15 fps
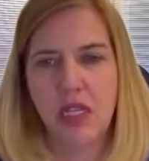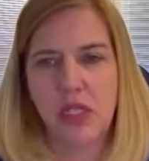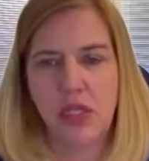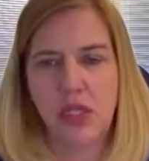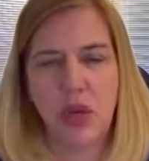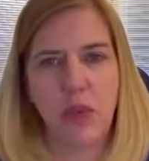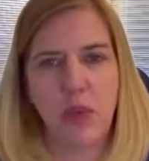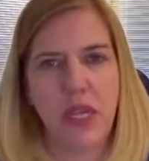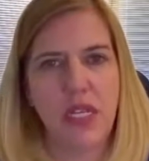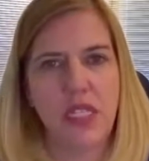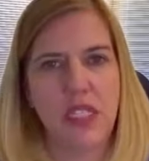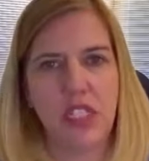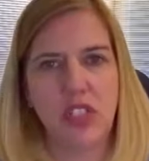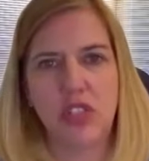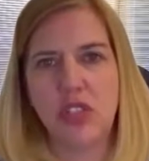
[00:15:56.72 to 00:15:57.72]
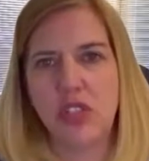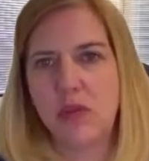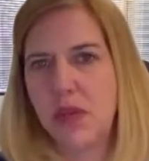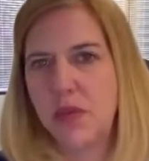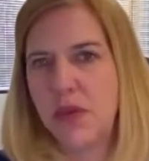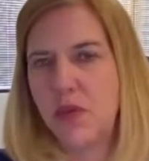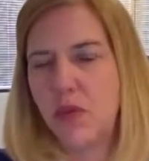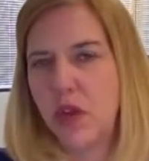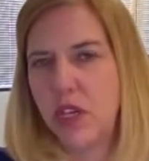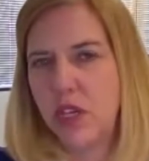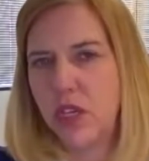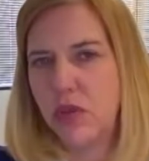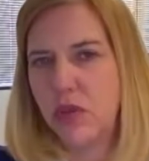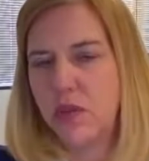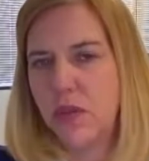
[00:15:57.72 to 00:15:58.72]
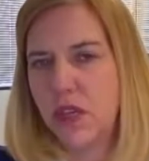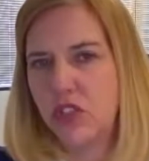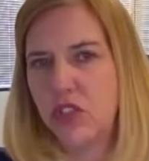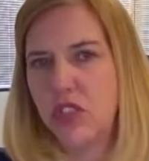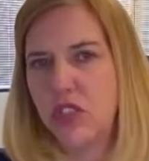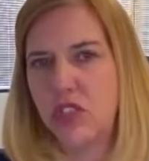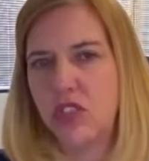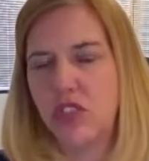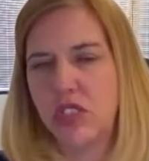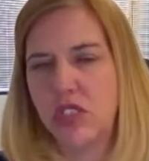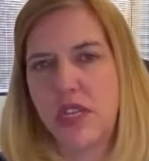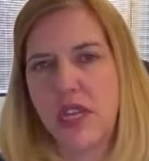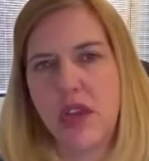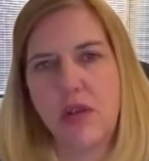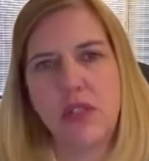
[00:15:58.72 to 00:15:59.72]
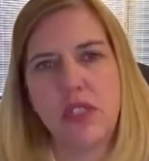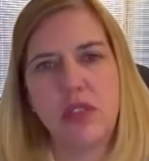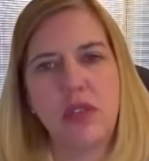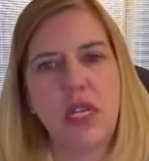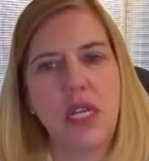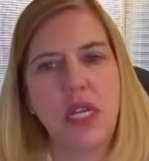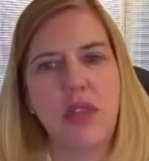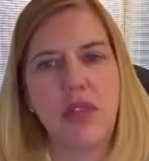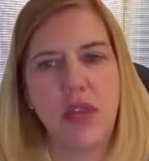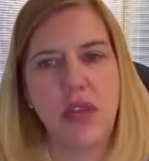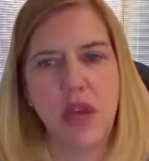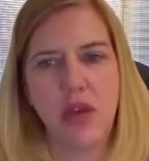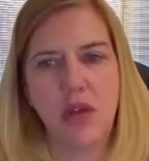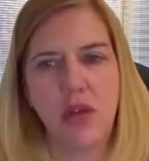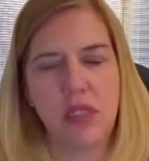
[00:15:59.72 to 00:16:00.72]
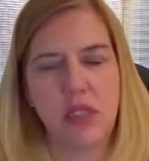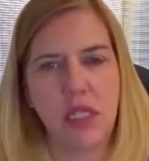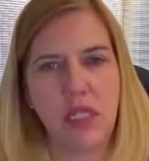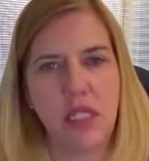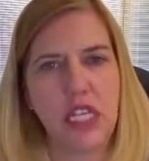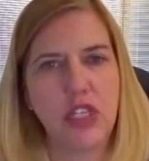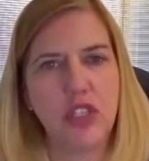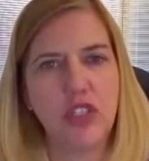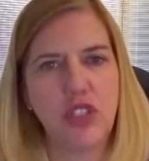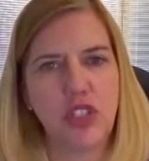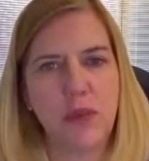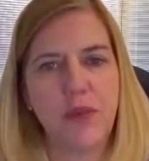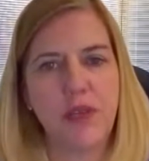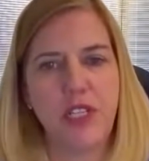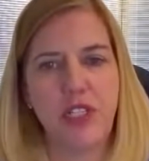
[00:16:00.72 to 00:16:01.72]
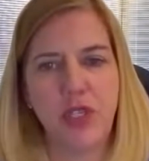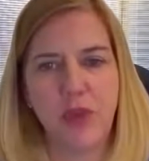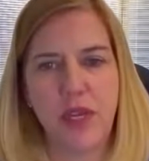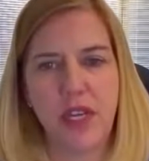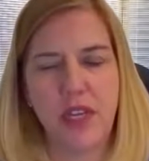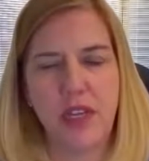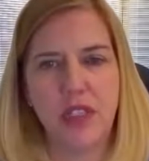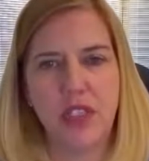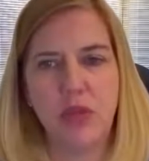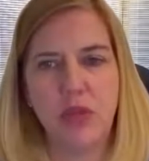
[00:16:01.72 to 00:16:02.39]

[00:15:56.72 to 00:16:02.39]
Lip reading: So in addition to maybe what you mentioned just now, is there anything else that leaders should be doing